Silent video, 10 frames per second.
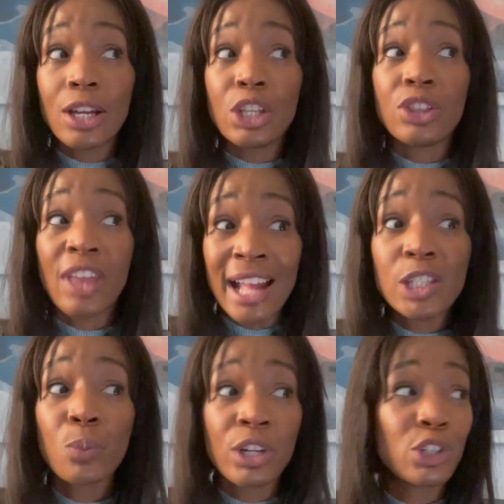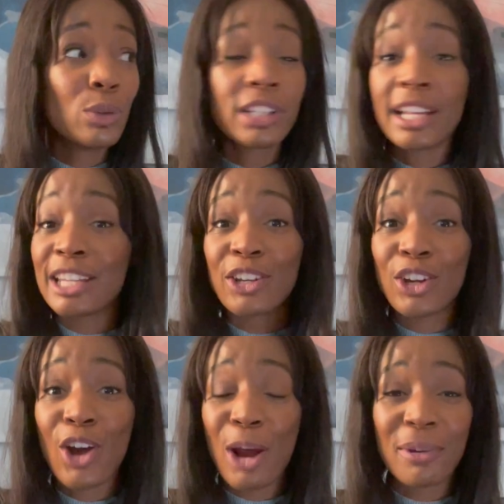that's when you let down
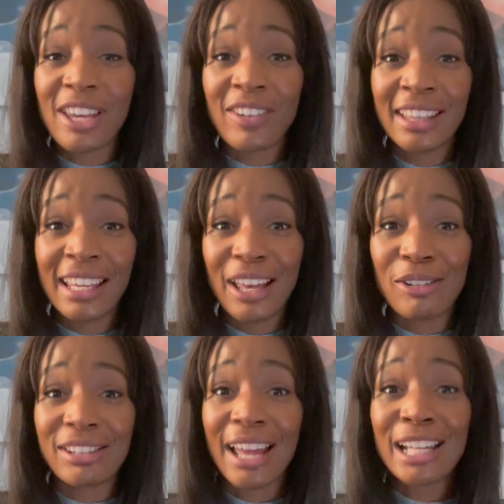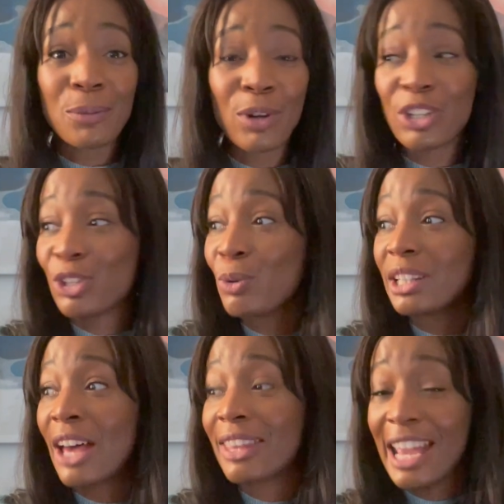your guard with everything else. That's when you
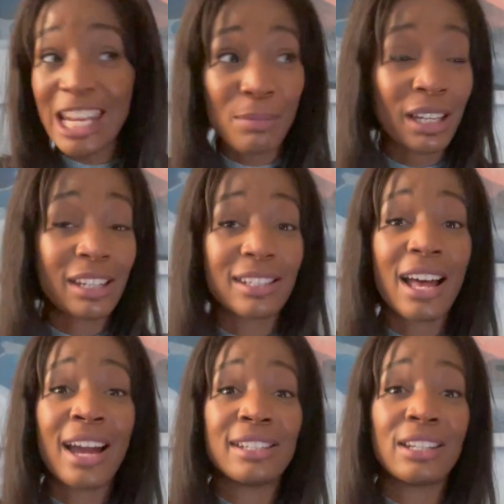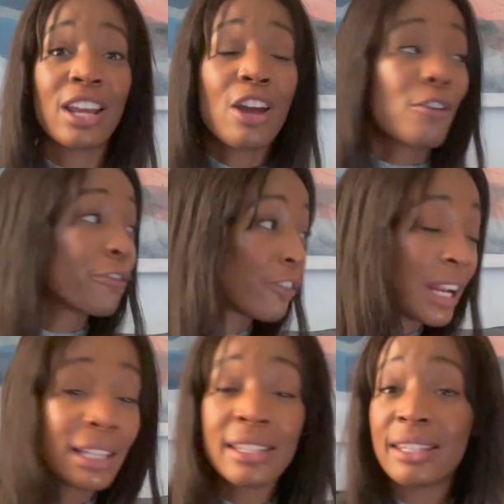allow the enemy and his lies and
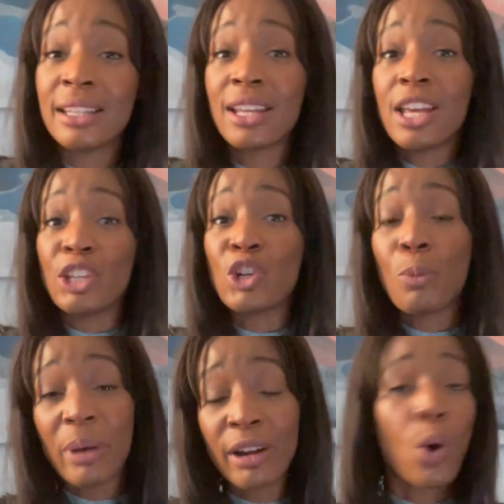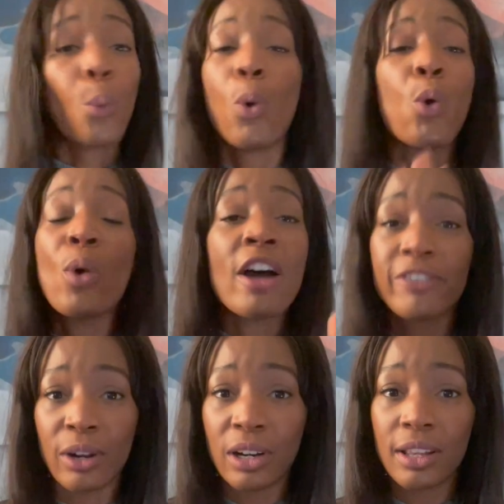friends and, you know,
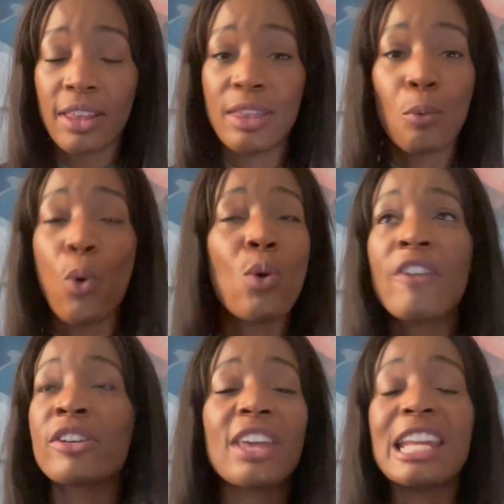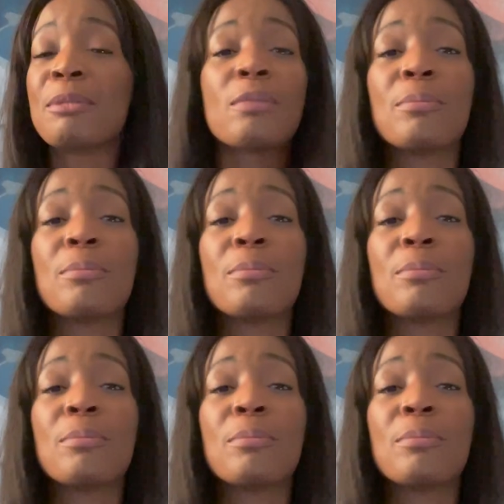whoever the enemy may be